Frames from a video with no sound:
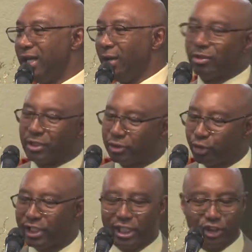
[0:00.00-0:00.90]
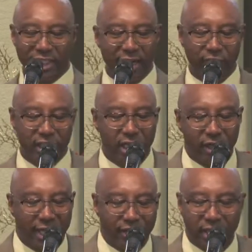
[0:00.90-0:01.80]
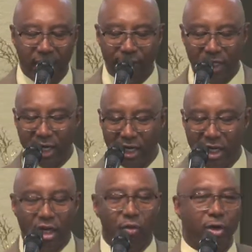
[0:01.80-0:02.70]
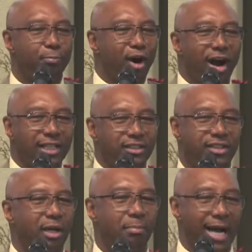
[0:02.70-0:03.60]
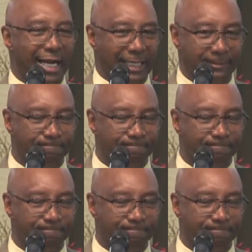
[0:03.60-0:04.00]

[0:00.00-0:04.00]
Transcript: it was a tradition every year that the governor would pardon somebody.